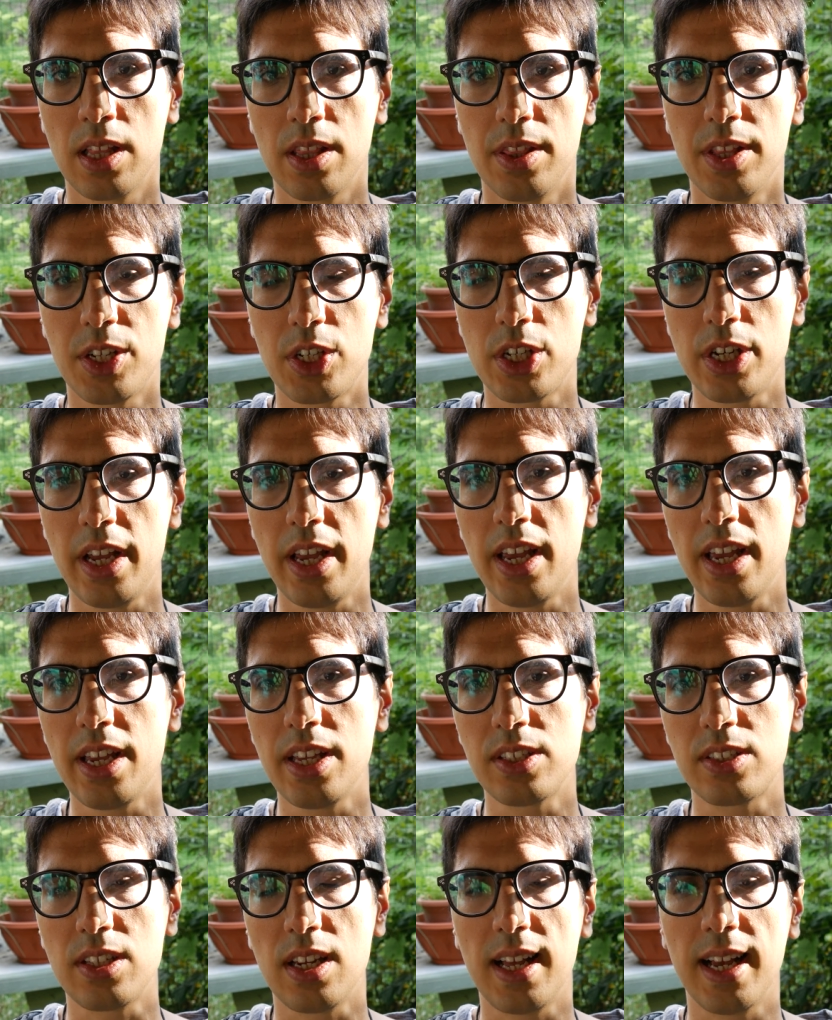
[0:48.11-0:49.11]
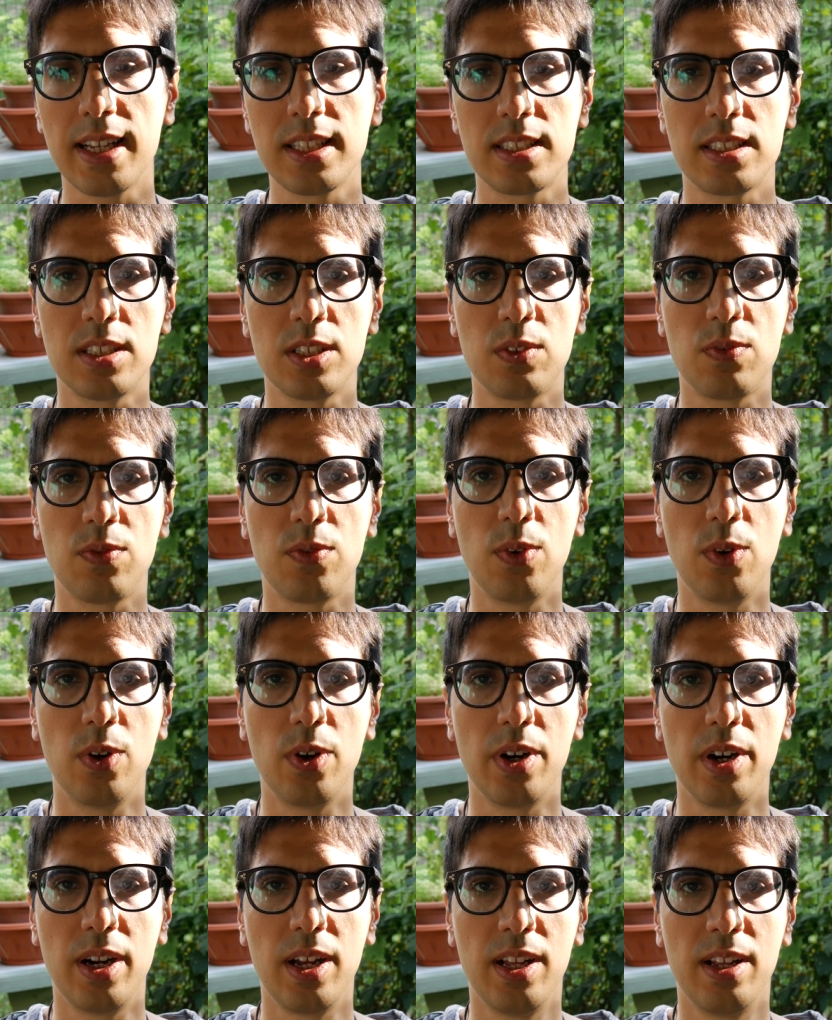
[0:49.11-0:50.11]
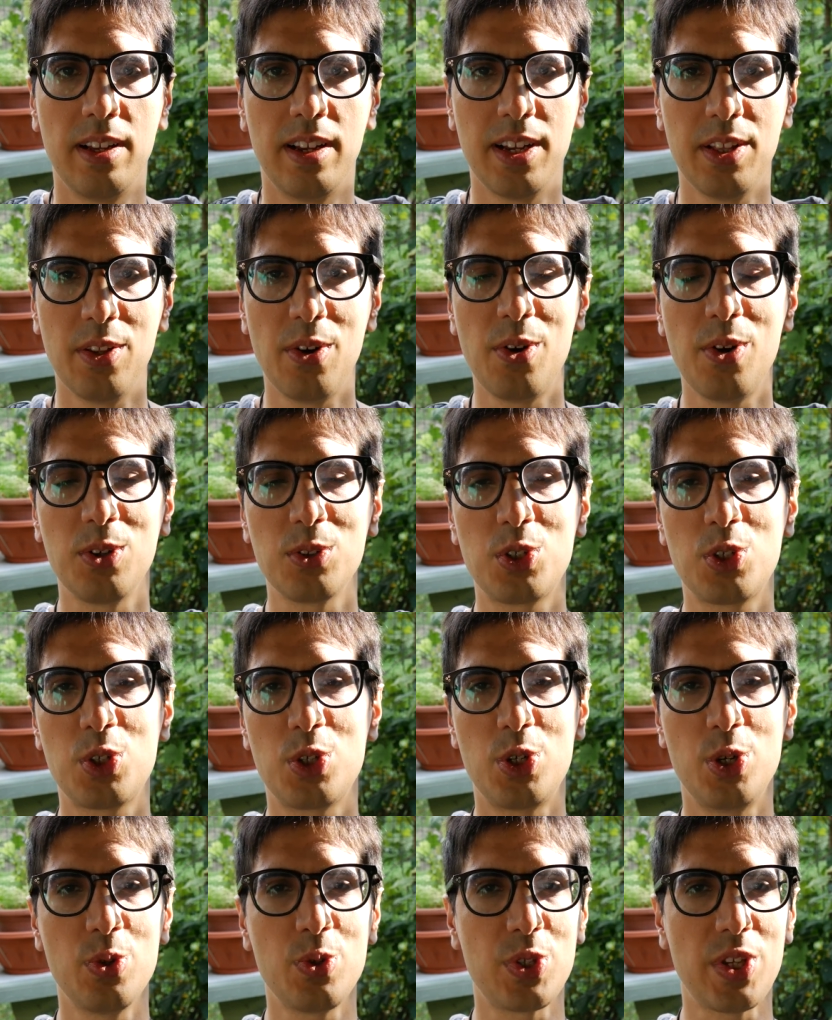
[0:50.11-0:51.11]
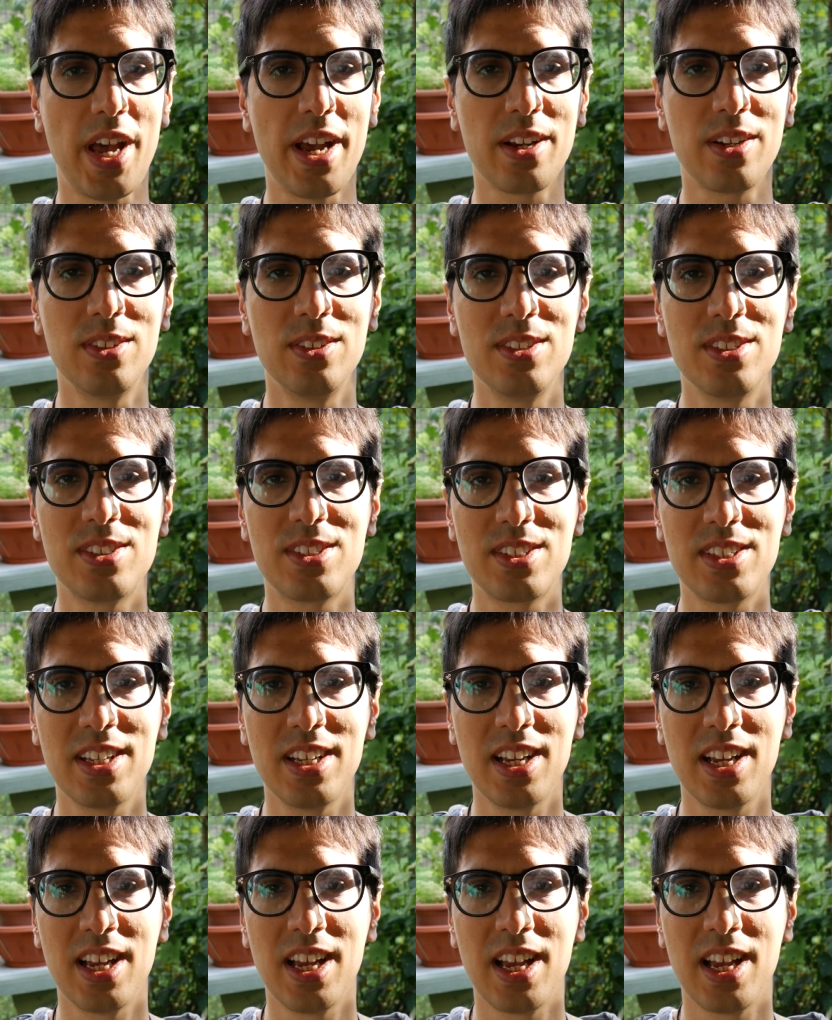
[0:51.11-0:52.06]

The chase lasted for, I don't know, 2 seconds,